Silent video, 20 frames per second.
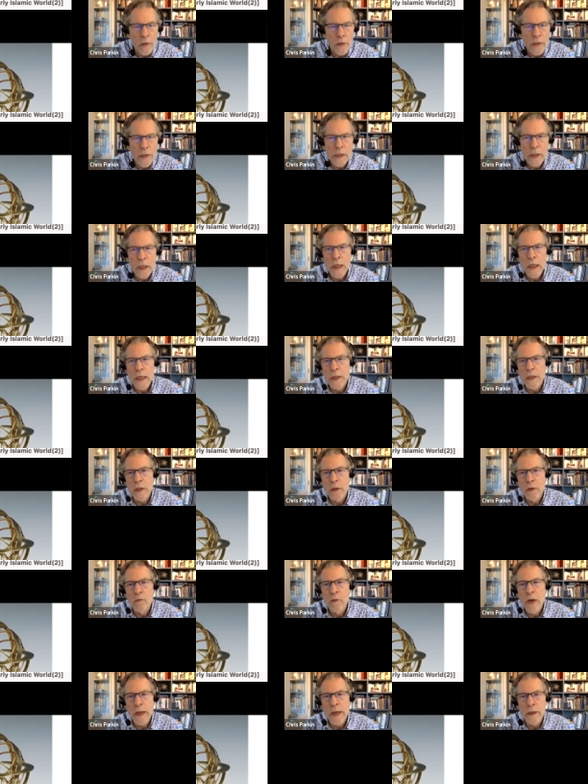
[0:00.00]
on the skeletal
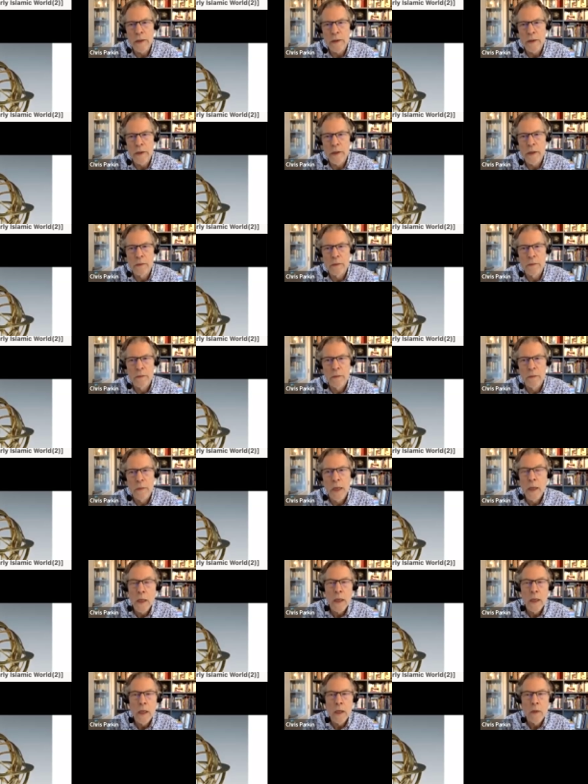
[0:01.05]
rings.
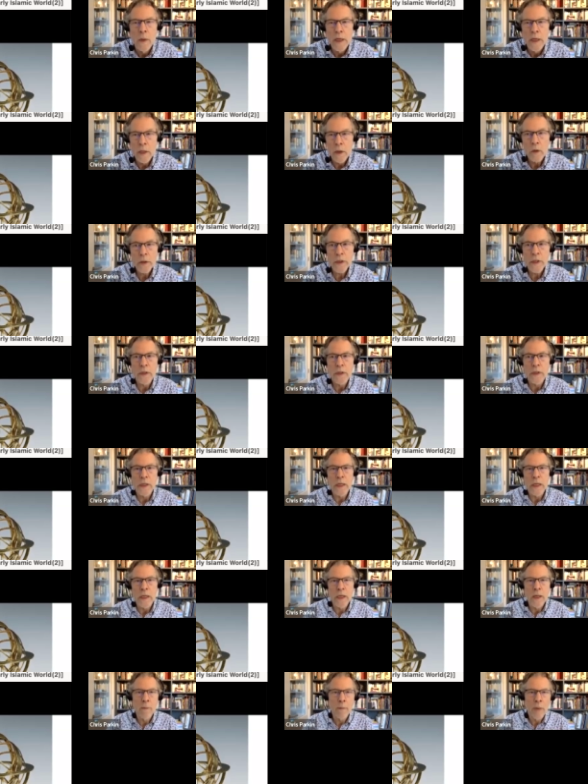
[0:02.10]
We can also
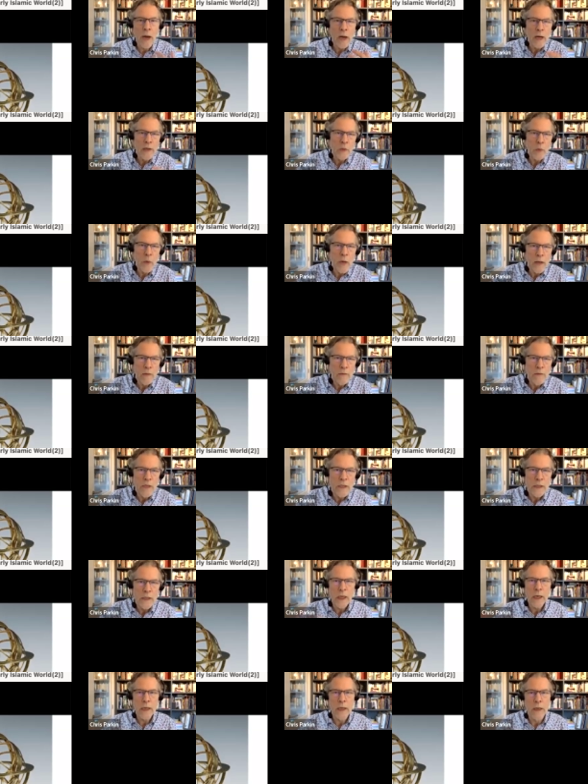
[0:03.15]
see the pathway of the
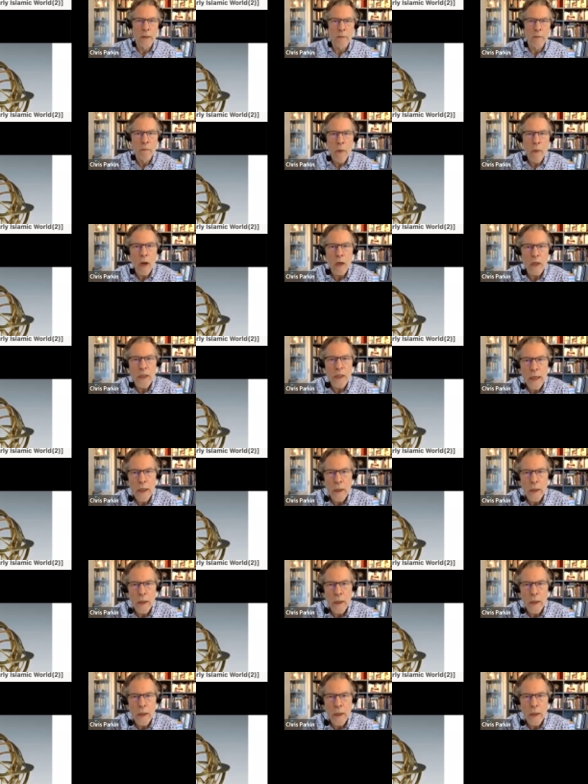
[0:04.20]
sun marked